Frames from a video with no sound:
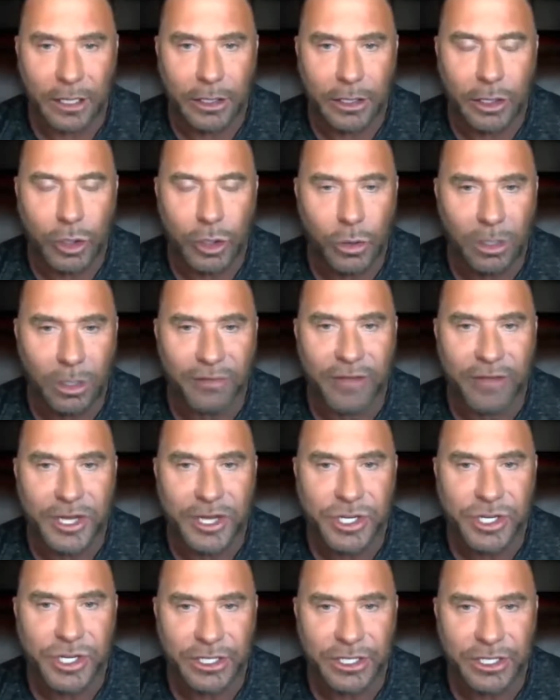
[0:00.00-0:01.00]
you will
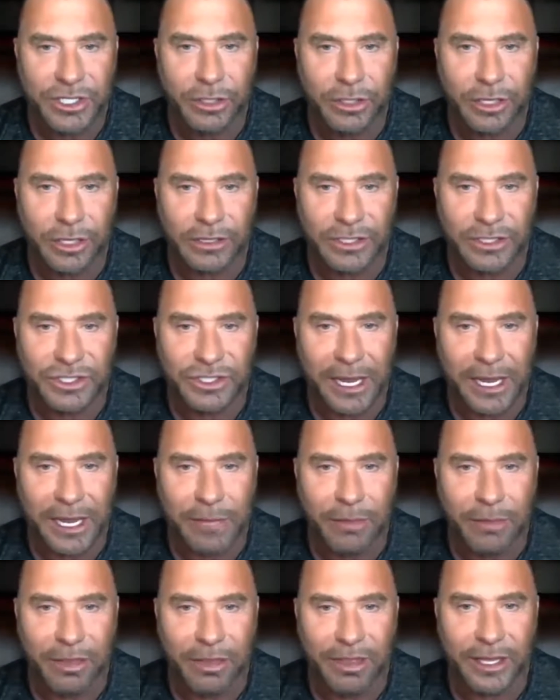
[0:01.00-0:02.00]
eventually still get the
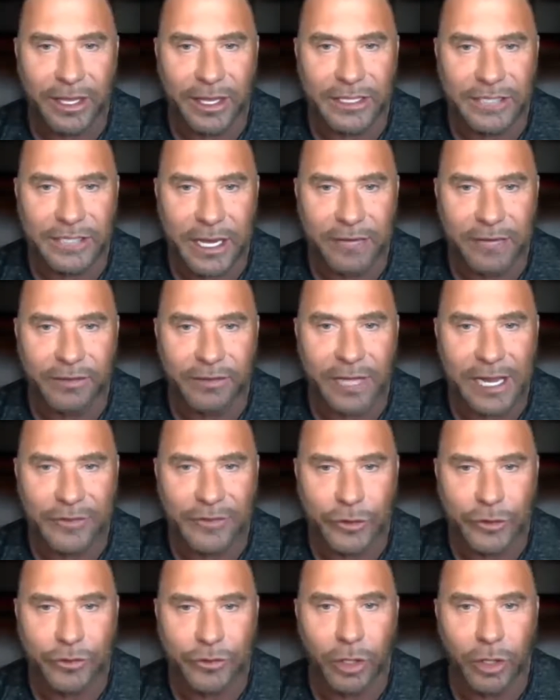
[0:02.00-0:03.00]
same things out of life
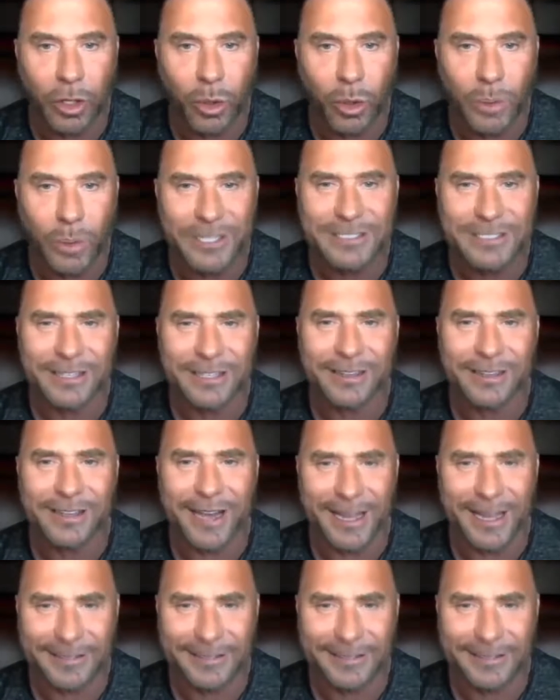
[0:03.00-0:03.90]
you've always gotten.